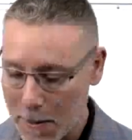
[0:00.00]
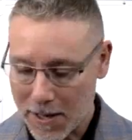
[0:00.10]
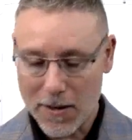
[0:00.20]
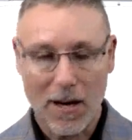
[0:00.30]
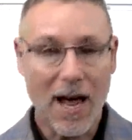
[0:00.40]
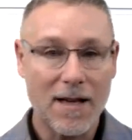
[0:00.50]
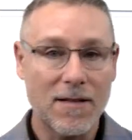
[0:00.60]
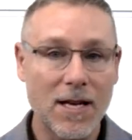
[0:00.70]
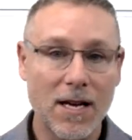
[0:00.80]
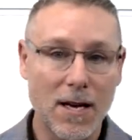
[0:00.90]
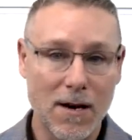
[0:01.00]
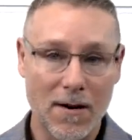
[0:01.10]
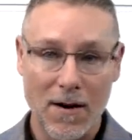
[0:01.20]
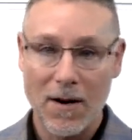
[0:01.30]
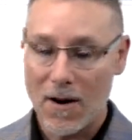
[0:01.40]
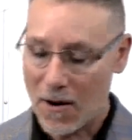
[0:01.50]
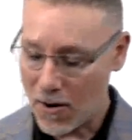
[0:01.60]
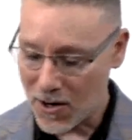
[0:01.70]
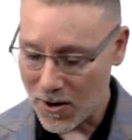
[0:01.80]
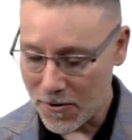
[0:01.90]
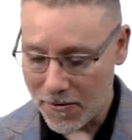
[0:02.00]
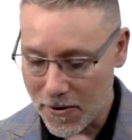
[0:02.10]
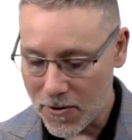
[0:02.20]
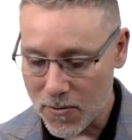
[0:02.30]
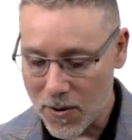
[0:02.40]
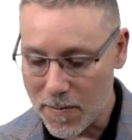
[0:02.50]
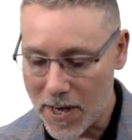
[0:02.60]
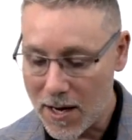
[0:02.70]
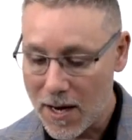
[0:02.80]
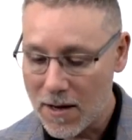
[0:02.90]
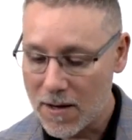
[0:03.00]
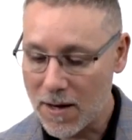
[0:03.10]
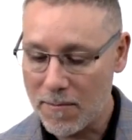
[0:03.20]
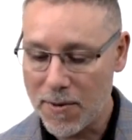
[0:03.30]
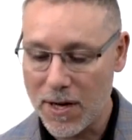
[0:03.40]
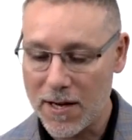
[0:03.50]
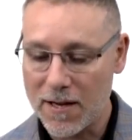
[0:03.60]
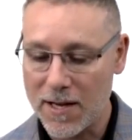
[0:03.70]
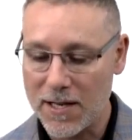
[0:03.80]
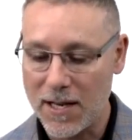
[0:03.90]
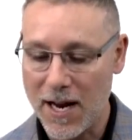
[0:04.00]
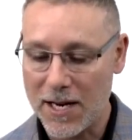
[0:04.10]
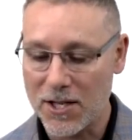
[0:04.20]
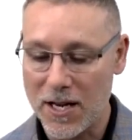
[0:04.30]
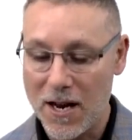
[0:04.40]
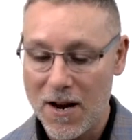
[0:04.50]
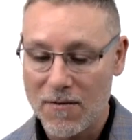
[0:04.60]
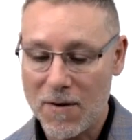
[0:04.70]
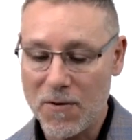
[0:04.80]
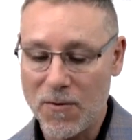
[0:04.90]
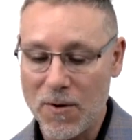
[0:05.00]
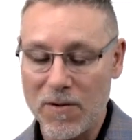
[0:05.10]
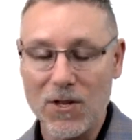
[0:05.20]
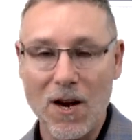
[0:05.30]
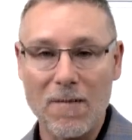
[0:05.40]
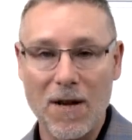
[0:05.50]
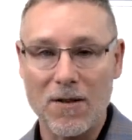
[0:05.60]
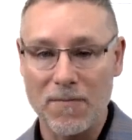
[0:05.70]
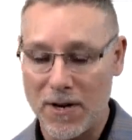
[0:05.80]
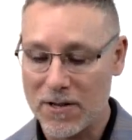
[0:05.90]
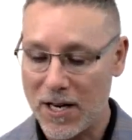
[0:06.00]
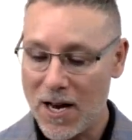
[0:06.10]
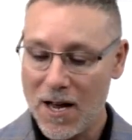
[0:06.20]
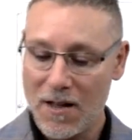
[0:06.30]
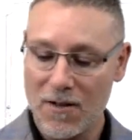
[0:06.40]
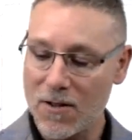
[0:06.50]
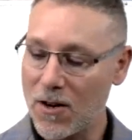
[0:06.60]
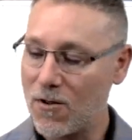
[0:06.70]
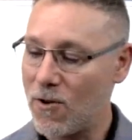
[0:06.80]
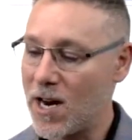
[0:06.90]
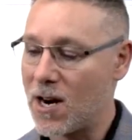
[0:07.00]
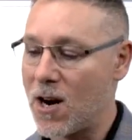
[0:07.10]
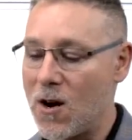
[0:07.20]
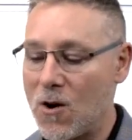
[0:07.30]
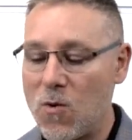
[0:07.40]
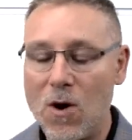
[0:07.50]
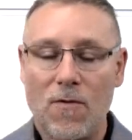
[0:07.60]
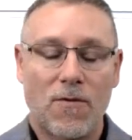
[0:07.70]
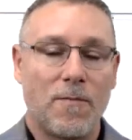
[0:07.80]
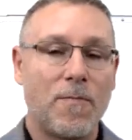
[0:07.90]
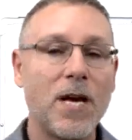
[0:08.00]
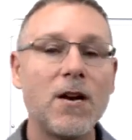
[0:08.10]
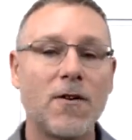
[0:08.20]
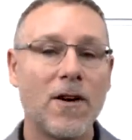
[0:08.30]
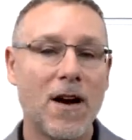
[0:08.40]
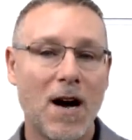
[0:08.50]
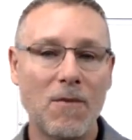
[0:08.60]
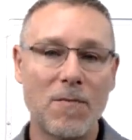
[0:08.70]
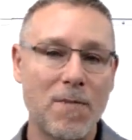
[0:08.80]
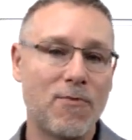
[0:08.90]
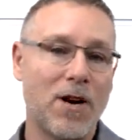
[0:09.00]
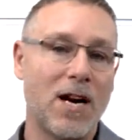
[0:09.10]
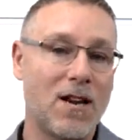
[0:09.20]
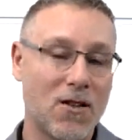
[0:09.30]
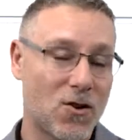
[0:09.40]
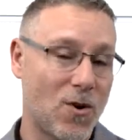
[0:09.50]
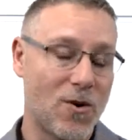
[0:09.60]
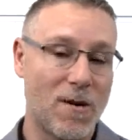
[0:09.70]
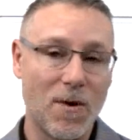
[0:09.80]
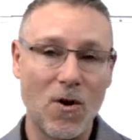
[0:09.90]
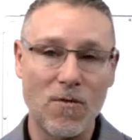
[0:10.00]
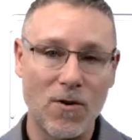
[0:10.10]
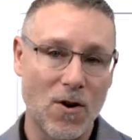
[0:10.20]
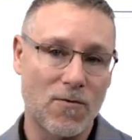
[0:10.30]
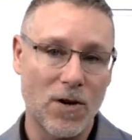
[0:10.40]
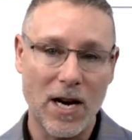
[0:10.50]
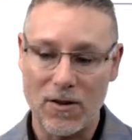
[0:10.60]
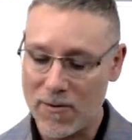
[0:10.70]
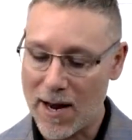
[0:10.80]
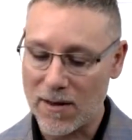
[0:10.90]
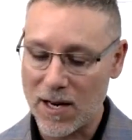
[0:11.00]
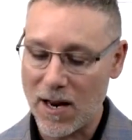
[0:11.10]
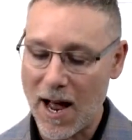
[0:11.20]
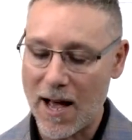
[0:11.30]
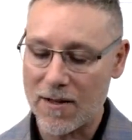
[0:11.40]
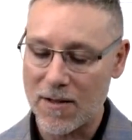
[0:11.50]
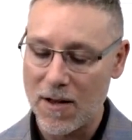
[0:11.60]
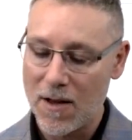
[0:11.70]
Now, the last thing here on our code reviews will be simplicity. Actually, right before we even talk about simplicity, this is a great quote from Peter. I'm going to be bringing this quote up over and over again throughout the class.